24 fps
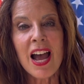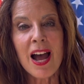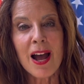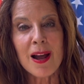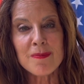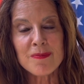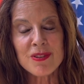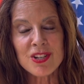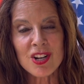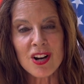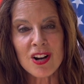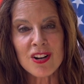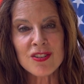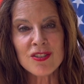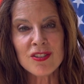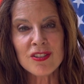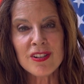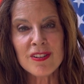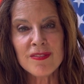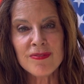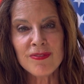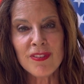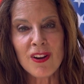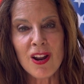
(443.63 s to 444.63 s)
I'm Sandra
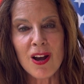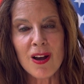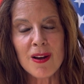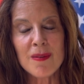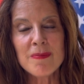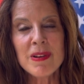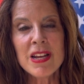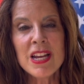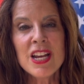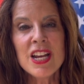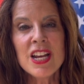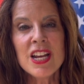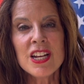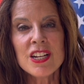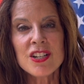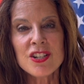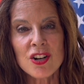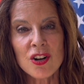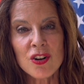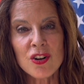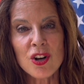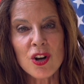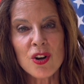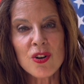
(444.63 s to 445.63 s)
LaFlamme.
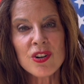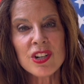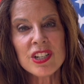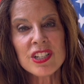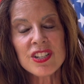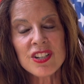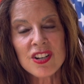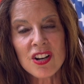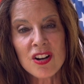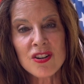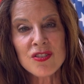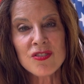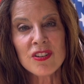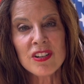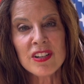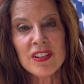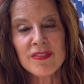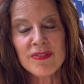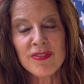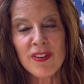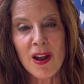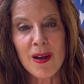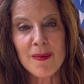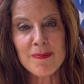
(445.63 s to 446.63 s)
So go to
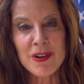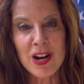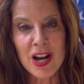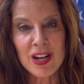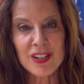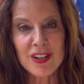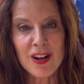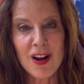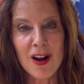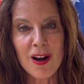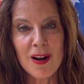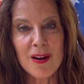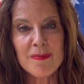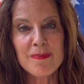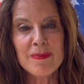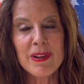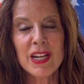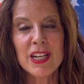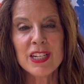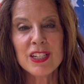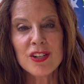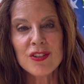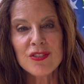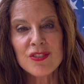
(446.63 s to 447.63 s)
sandralaflamme.com
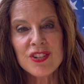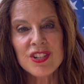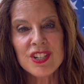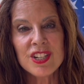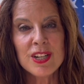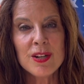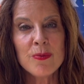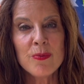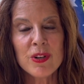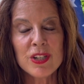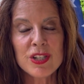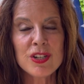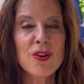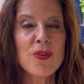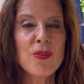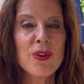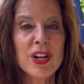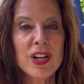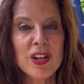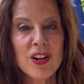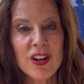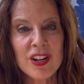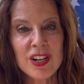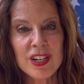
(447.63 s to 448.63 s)
and you'll see what's
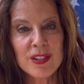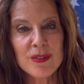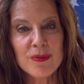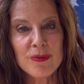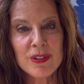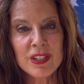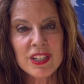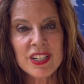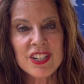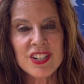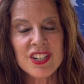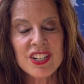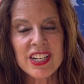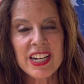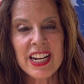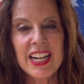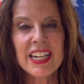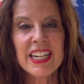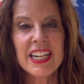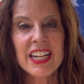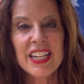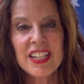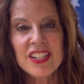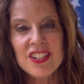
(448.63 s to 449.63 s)
going on in real
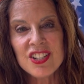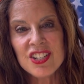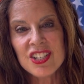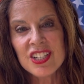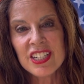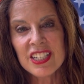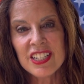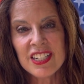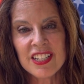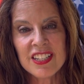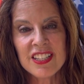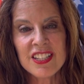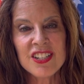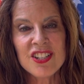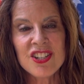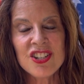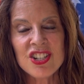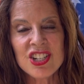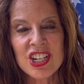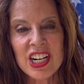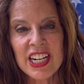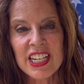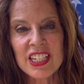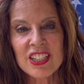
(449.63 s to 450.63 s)
estate, and stick to this
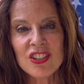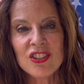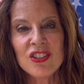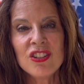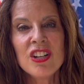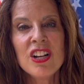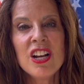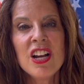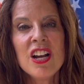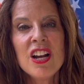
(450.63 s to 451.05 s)
channel